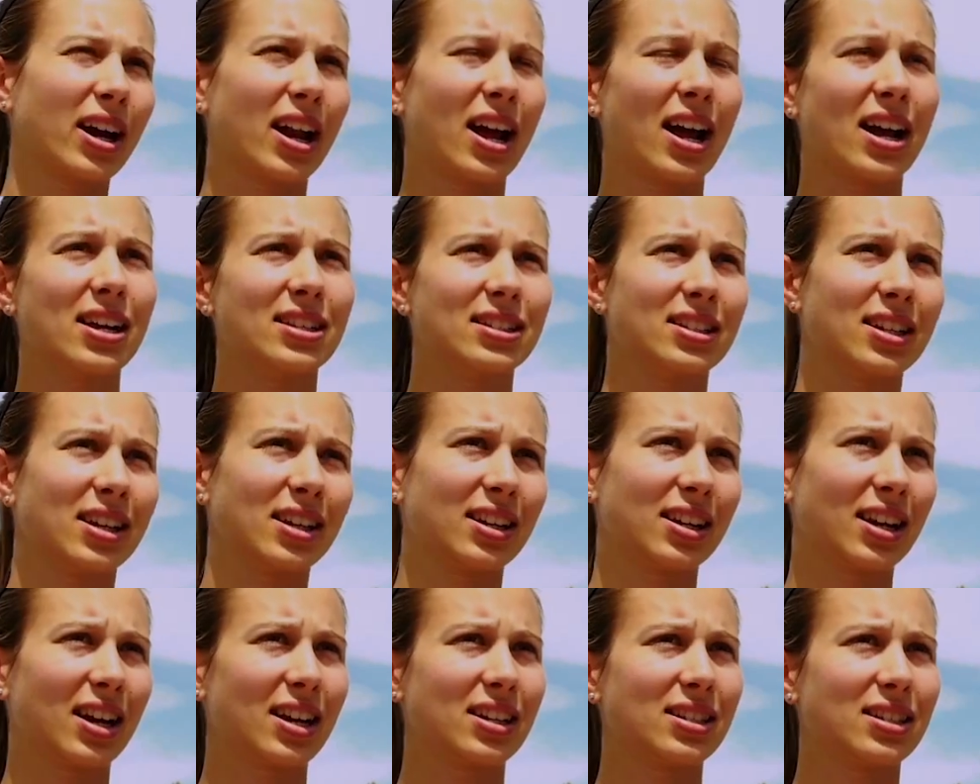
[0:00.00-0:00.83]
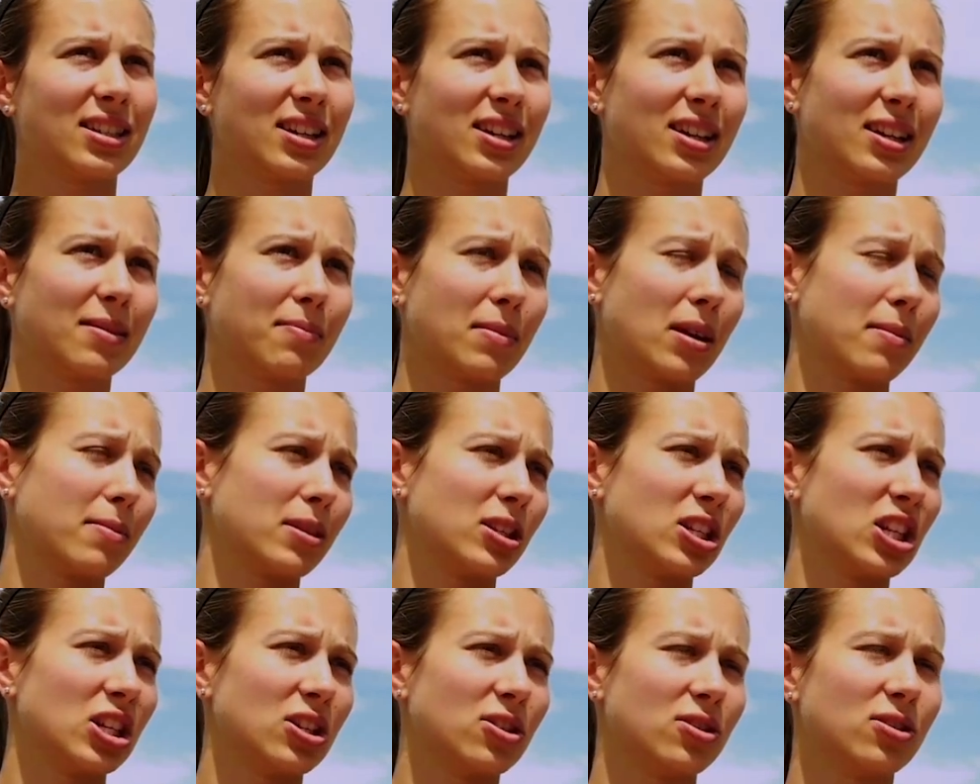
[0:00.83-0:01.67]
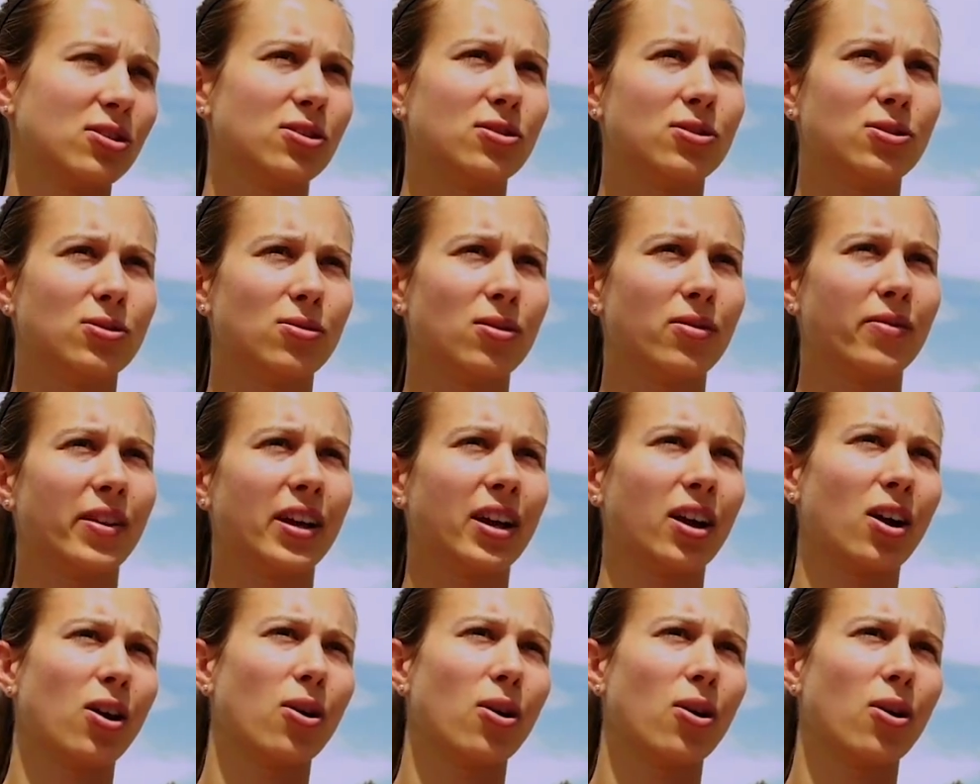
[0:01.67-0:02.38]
kind of has that idea, and maybe teachers do too, of like,